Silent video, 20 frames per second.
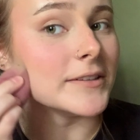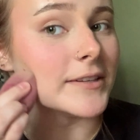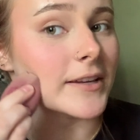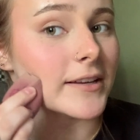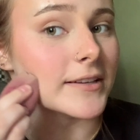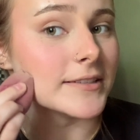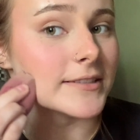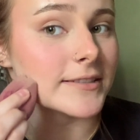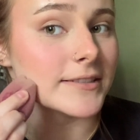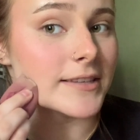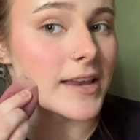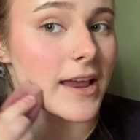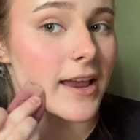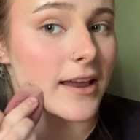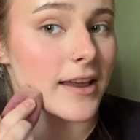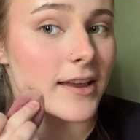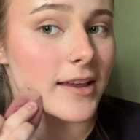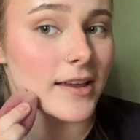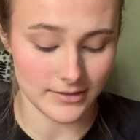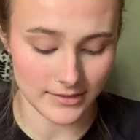does
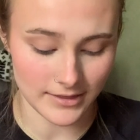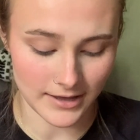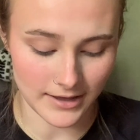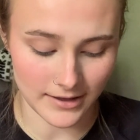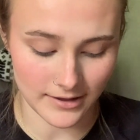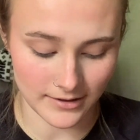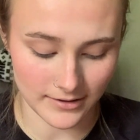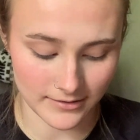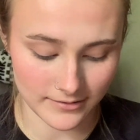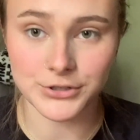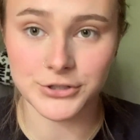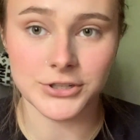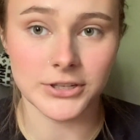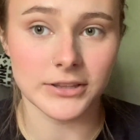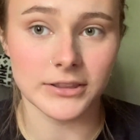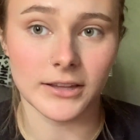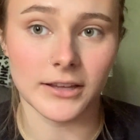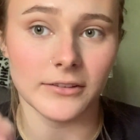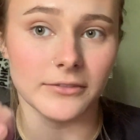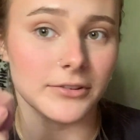state that you
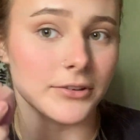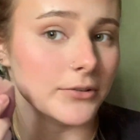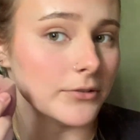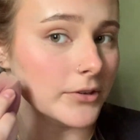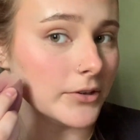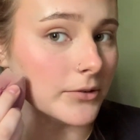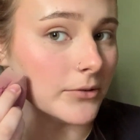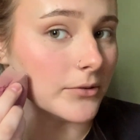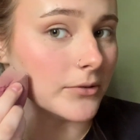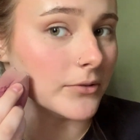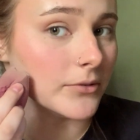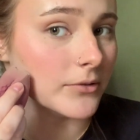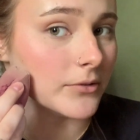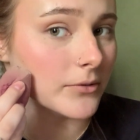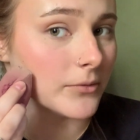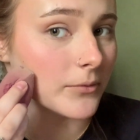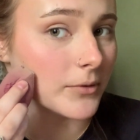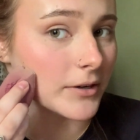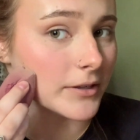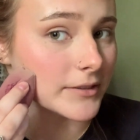should love who you
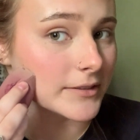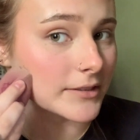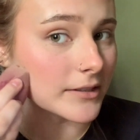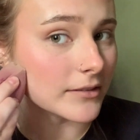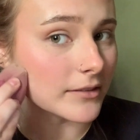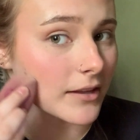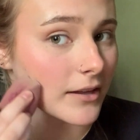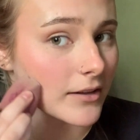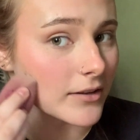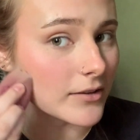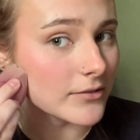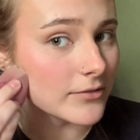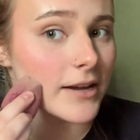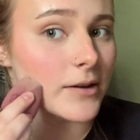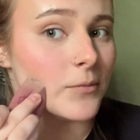want to love.